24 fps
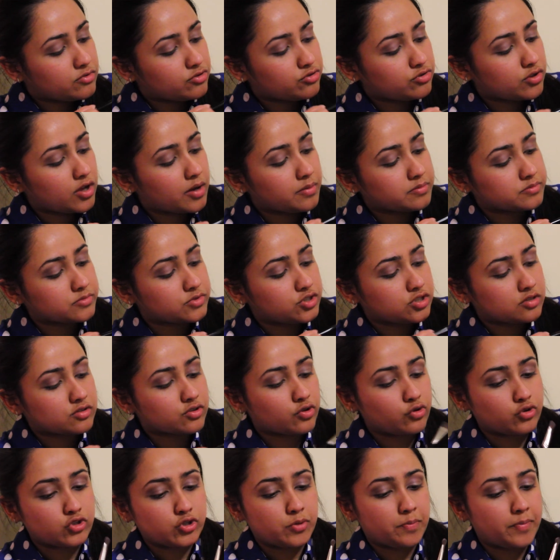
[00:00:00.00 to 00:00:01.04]
So I'm just
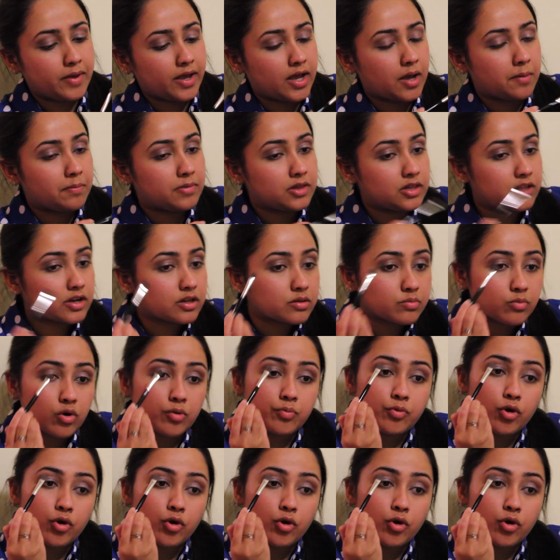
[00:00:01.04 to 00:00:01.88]
going to pick up a little more